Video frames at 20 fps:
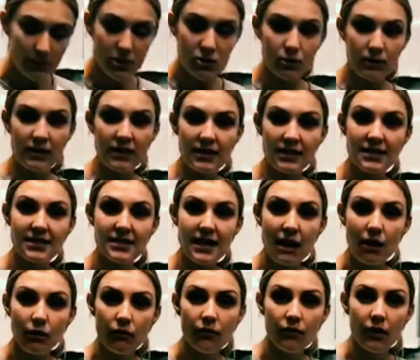between
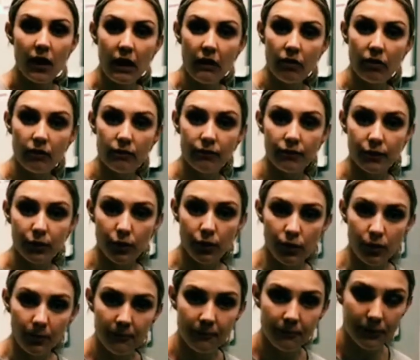yourself and the
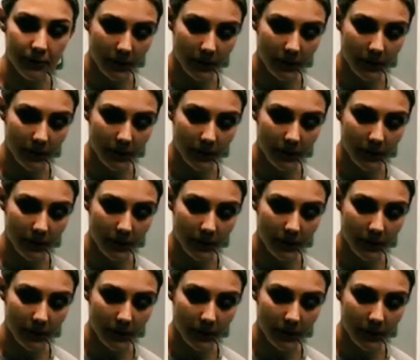floor.